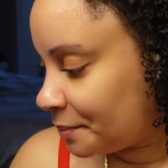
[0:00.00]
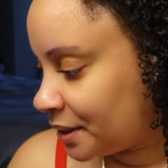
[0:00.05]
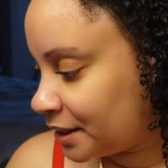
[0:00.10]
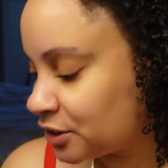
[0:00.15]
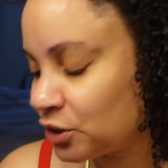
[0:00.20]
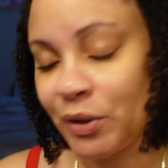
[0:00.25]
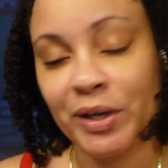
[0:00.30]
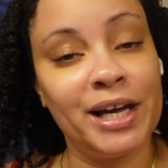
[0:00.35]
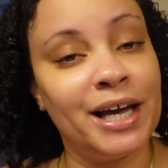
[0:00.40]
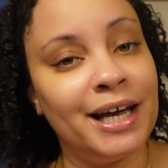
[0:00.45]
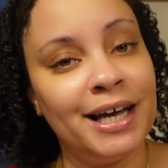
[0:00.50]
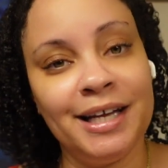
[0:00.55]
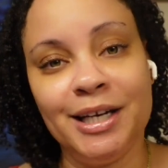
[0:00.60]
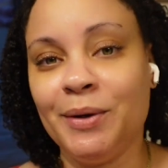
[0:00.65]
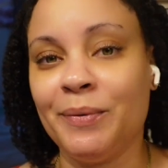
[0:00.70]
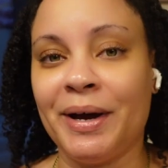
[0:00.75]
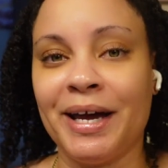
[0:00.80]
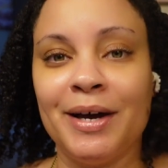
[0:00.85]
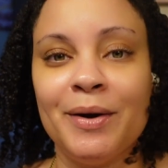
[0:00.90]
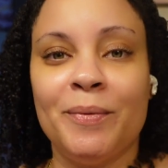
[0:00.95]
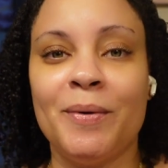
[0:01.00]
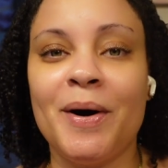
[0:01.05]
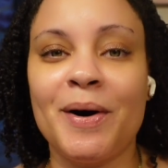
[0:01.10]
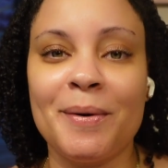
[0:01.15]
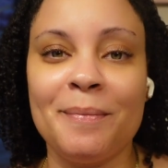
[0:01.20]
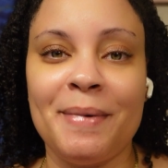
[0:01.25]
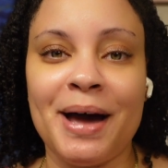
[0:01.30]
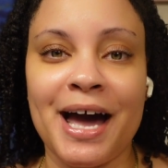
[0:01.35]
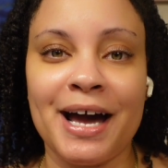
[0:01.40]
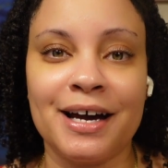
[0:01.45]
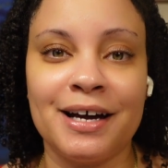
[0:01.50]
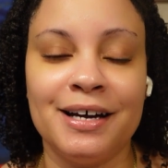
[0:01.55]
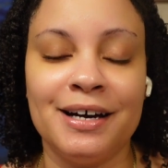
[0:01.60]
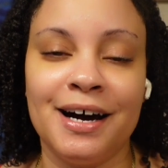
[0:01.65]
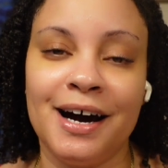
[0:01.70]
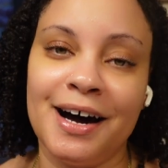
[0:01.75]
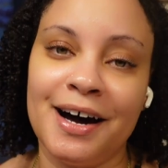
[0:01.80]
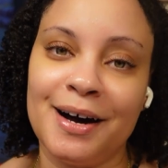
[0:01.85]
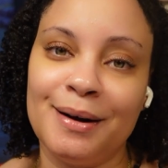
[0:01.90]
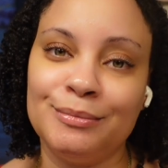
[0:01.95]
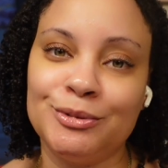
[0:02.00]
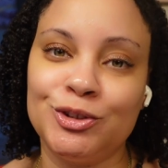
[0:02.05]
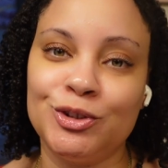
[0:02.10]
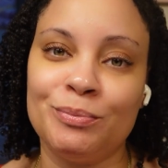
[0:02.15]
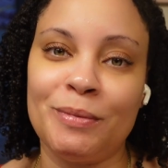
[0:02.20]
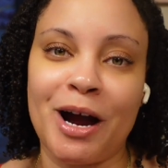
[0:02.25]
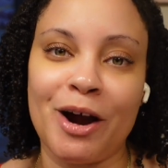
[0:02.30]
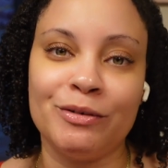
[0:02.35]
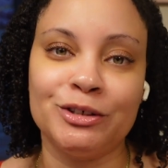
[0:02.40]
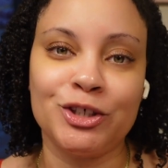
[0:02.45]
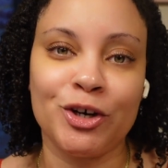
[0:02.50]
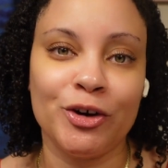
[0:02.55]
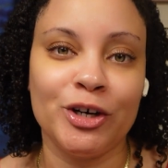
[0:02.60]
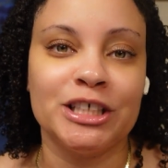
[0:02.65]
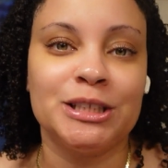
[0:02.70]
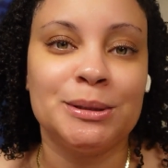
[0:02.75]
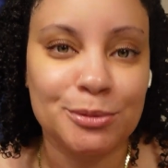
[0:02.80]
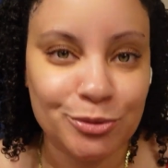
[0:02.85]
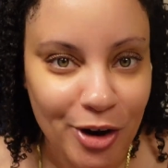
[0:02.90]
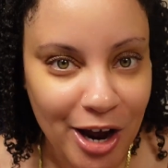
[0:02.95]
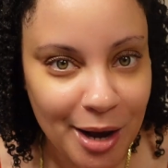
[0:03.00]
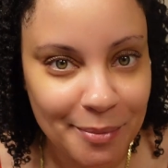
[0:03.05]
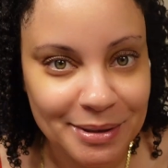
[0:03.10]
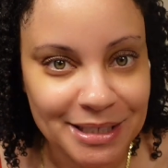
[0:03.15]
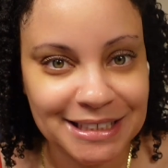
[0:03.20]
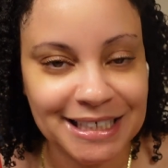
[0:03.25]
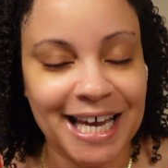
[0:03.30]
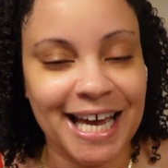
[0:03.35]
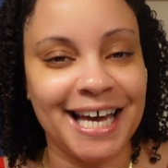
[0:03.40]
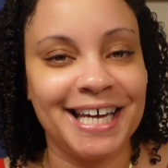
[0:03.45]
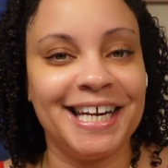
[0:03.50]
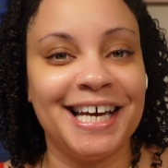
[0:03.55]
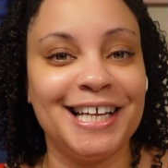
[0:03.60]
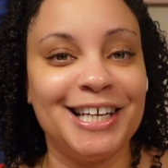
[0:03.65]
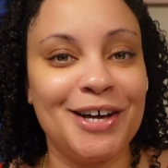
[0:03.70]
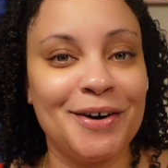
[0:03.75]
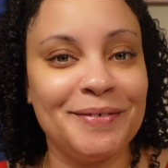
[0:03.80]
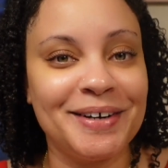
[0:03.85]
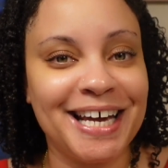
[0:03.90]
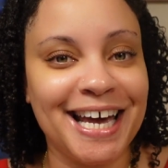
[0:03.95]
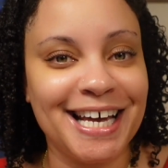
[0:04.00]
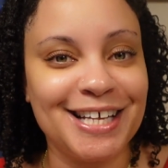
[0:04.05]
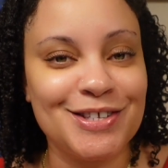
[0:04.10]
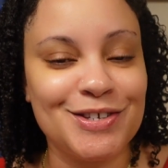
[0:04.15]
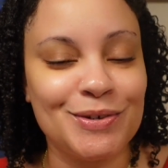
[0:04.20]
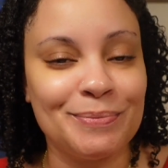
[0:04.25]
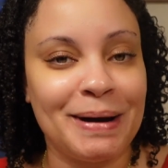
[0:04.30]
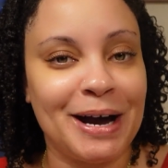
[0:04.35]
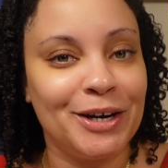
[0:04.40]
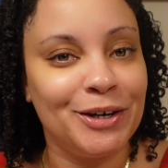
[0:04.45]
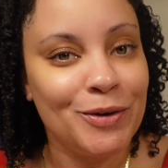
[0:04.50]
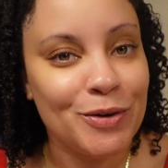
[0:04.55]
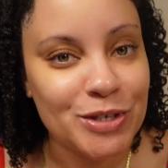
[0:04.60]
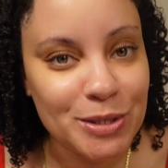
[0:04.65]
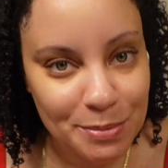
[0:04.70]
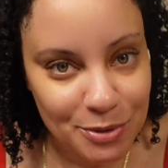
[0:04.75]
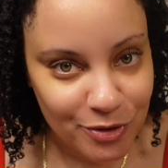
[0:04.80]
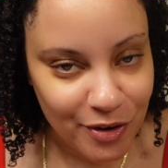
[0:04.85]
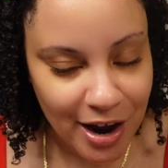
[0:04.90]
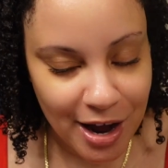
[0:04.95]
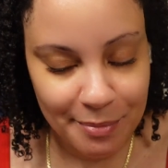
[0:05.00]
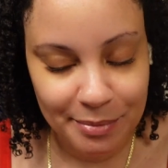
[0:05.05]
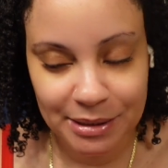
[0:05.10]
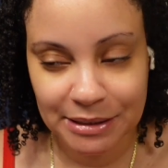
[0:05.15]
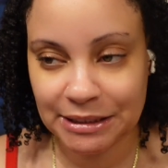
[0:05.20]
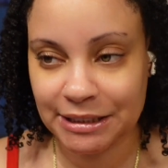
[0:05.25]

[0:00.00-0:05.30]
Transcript: So yeah, anyway, welcome back to my returning subscribers and hello again to my new subscribers.